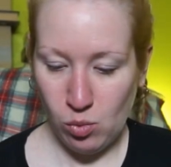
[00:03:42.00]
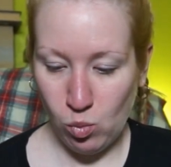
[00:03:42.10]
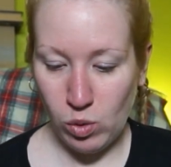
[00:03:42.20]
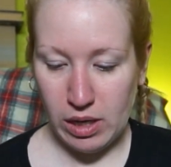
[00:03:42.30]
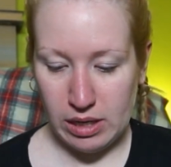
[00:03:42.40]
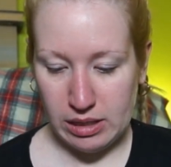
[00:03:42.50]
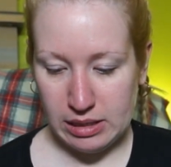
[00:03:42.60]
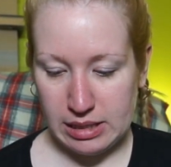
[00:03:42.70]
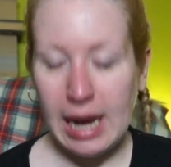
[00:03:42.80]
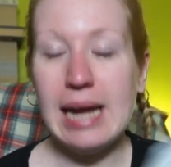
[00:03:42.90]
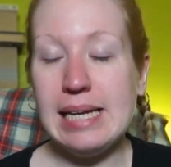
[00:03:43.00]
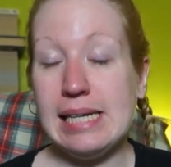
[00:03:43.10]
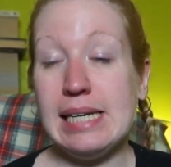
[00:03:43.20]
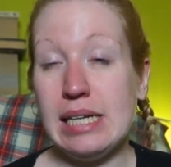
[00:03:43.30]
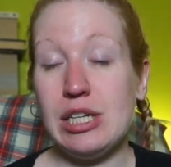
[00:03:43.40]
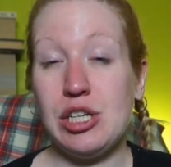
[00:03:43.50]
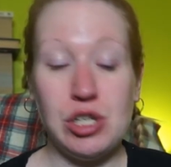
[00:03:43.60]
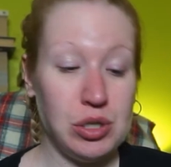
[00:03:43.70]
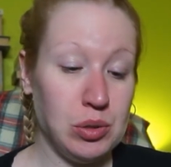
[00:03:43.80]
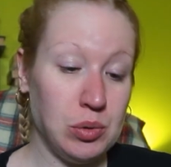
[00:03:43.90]
was I needed it
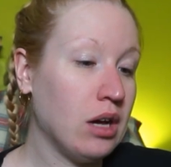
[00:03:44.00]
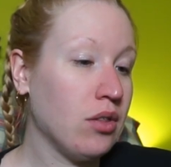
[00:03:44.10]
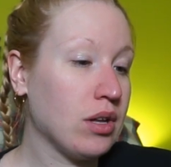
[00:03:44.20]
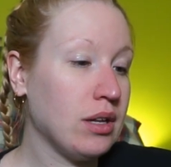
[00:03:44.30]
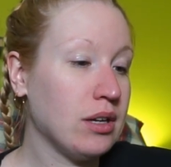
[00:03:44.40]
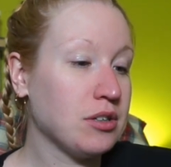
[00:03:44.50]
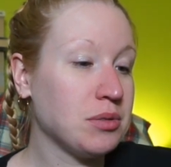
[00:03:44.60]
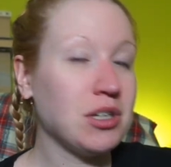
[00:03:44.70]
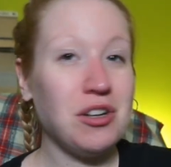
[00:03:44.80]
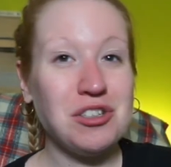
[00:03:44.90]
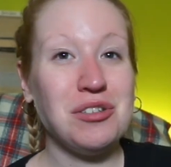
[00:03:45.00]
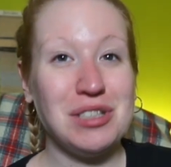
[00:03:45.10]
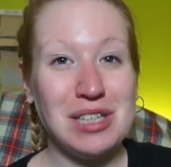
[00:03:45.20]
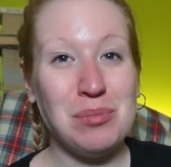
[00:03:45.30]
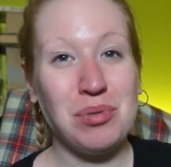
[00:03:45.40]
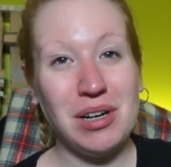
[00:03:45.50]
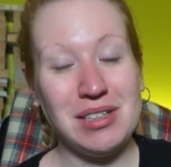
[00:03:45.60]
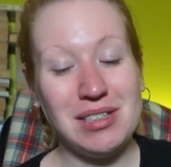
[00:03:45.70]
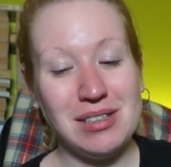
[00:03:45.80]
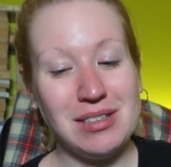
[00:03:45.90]
to. Oh, the Kleenex was also the same
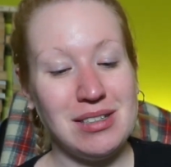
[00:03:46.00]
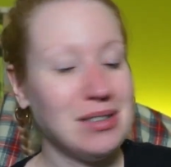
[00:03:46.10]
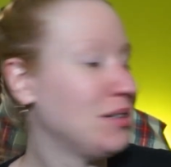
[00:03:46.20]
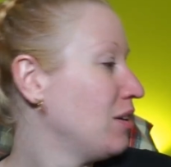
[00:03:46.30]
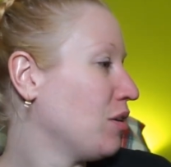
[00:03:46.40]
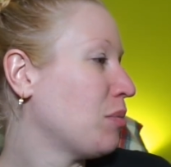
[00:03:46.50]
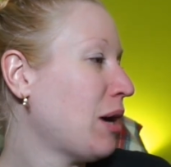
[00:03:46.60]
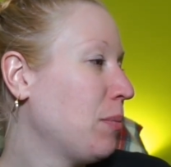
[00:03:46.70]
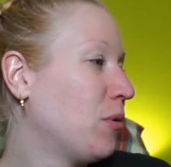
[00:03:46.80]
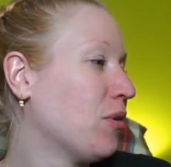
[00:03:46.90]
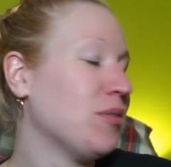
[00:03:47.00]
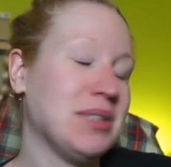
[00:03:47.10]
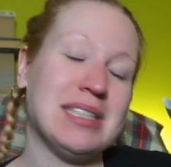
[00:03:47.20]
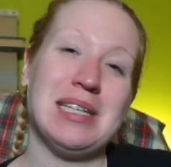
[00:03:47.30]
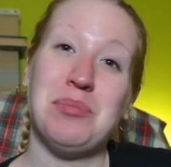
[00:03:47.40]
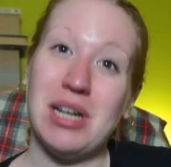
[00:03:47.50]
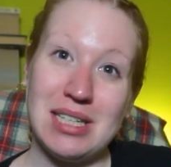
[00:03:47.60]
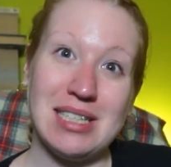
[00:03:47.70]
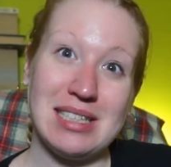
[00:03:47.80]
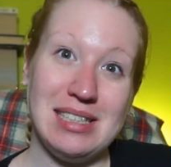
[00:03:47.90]
price as. No, the popcorn was the same
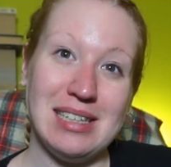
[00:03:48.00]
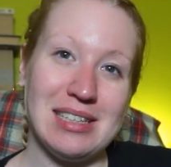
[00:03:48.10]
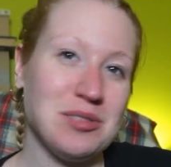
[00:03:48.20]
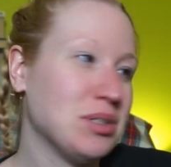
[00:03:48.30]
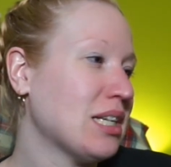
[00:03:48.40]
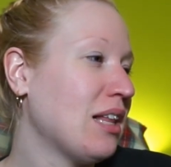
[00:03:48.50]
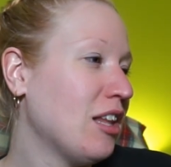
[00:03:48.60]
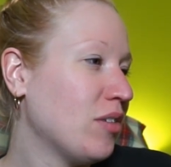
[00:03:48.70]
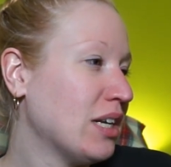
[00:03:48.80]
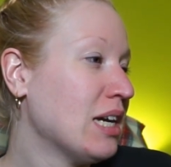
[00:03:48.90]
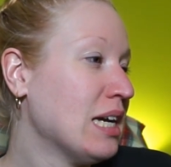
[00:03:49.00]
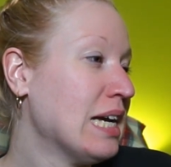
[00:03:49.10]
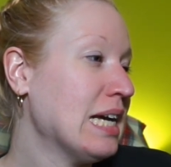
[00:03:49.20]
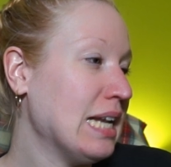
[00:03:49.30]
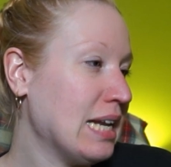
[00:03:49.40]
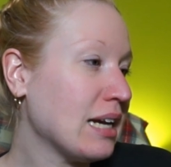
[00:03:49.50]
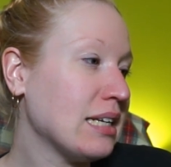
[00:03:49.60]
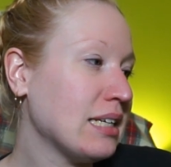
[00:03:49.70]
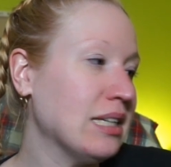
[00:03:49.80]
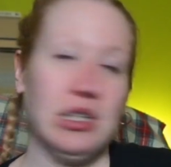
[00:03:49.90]
price as the Kleenex, was eleven
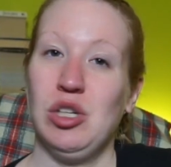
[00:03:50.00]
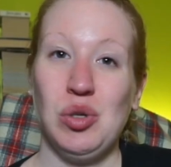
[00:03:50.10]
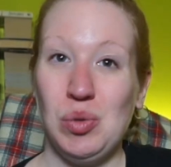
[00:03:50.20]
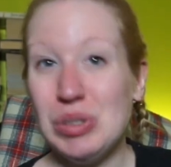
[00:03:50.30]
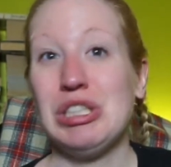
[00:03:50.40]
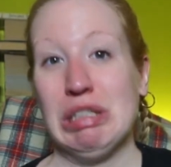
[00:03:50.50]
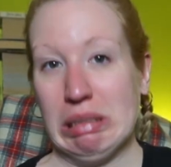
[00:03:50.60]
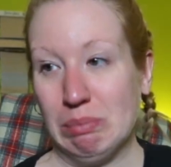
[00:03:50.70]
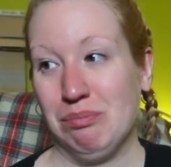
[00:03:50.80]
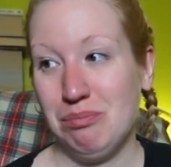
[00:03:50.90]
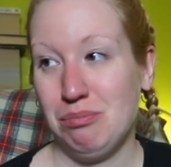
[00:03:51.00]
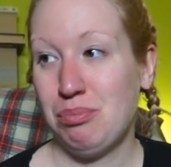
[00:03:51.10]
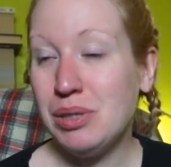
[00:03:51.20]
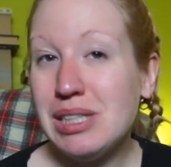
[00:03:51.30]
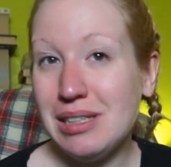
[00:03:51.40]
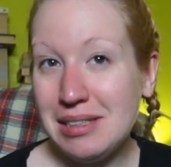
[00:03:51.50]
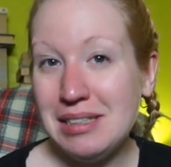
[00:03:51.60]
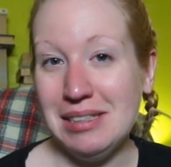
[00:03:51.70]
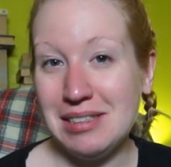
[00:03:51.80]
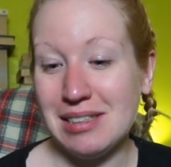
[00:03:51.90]
ninety eight, which is pretty
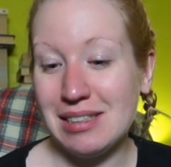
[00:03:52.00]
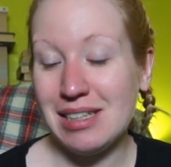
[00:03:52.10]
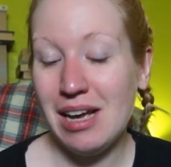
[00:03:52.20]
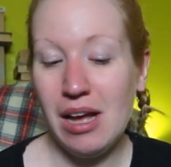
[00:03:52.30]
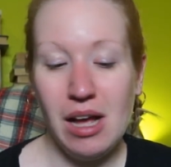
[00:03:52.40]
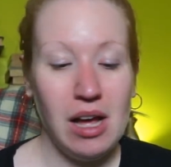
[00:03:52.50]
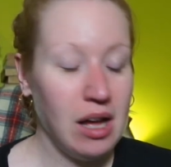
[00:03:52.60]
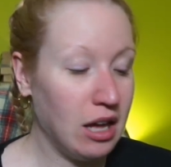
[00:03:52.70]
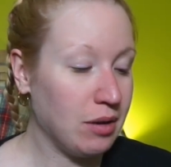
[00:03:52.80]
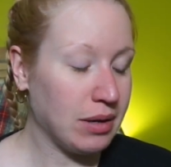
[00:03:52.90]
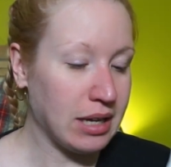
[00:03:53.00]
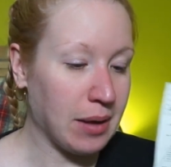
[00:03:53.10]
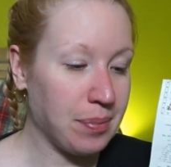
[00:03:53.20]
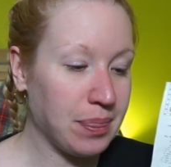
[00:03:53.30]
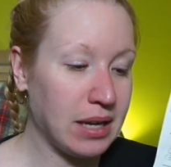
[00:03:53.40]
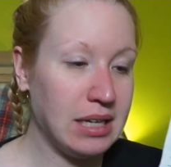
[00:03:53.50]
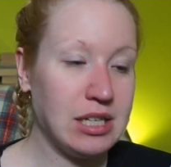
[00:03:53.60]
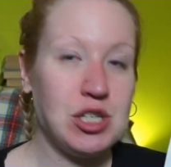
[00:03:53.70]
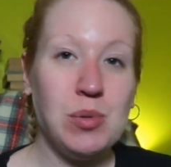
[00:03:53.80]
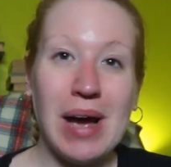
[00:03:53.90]
decent. Anyway, yeah, I needed
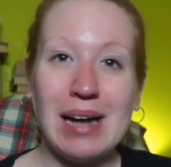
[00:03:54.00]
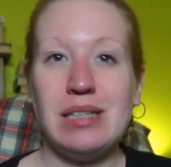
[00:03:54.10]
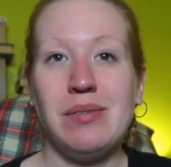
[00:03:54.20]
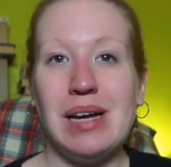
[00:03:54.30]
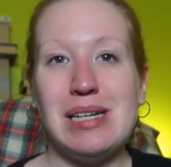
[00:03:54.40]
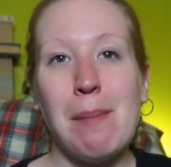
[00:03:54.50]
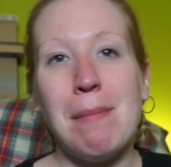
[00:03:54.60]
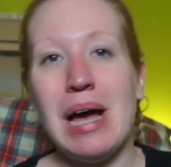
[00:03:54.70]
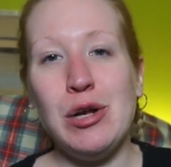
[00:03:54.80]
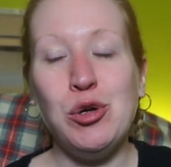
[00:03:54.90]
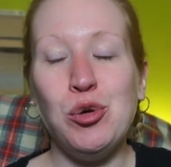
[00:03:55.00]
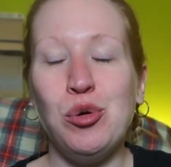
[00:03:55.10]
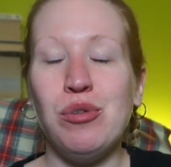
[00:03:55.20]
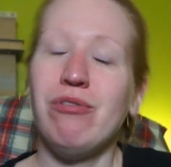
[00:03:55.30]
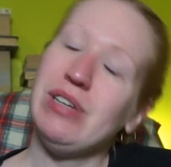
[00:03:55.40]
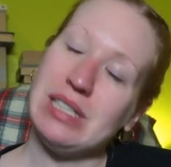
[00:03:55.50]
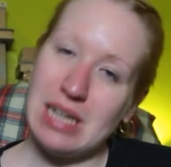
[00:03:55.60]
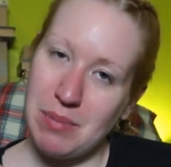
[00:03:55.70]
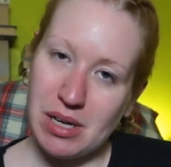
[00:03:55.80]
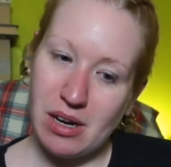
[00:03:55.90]
to activate my new Visa
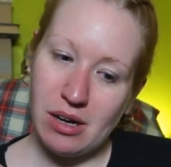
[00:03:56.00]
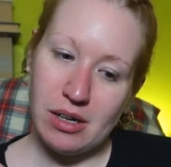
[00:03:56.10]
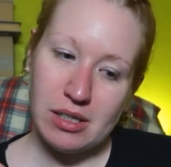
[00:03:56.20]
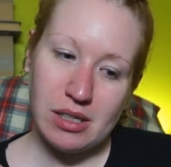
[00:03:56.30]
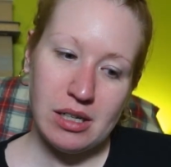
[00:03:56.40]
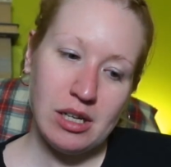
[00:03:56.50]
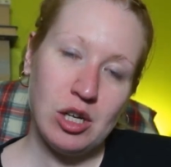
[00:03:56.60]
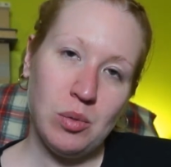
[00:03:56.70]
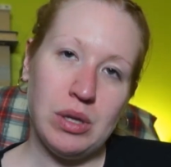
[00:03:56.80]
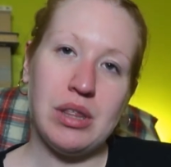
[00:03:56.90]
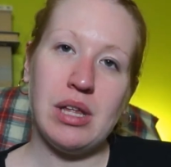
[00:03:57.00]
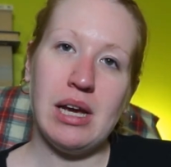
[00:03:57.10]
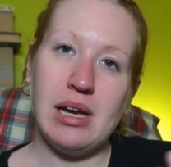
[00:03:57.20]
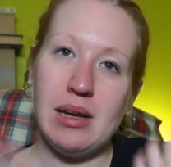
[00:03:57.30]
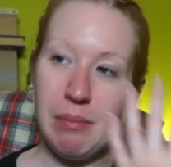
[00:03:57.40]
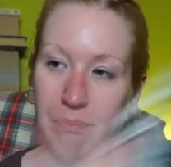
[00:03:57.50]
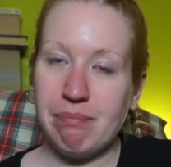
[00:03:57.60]
debit card with a